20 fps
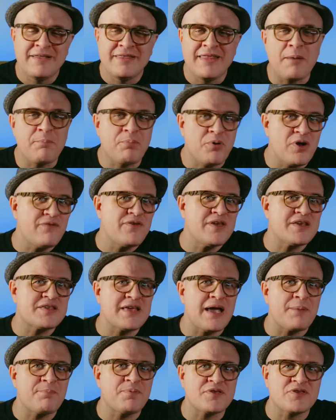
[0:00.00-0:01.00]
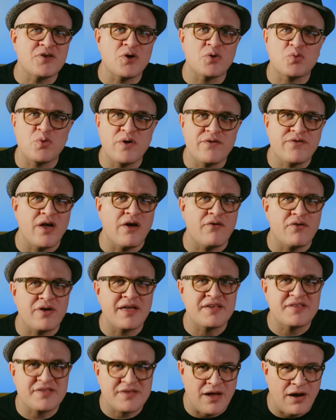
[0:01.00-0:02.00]
Now, previous episodes, we've covered
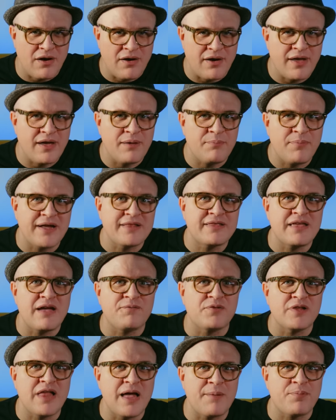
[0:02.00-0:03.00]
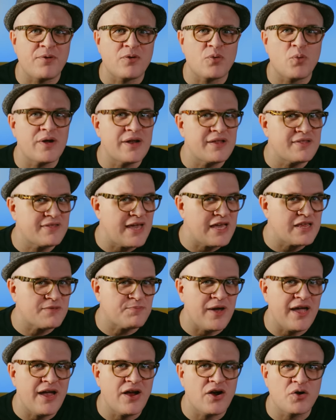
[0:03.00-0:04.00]
Hysteria by Def Leppard, What It Takes
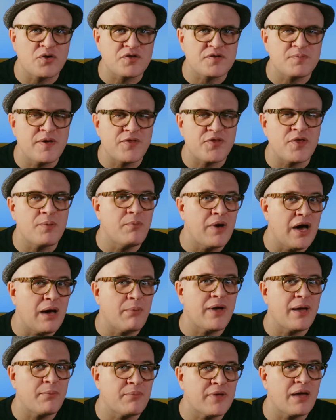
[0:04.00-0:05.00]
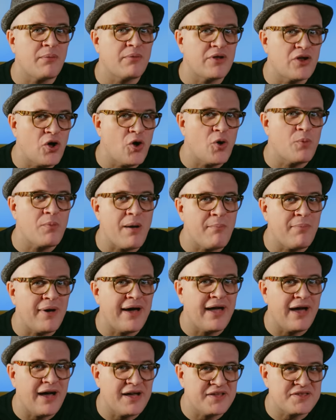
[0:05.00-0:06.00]
by Aerosmith, and Mom, I'm Coming Home
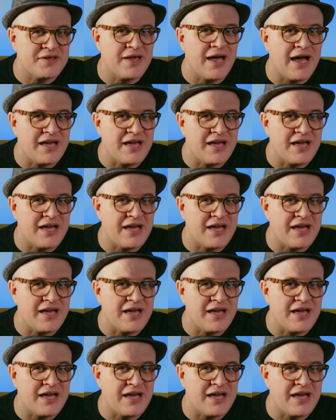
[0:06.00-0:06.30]
by Ozzy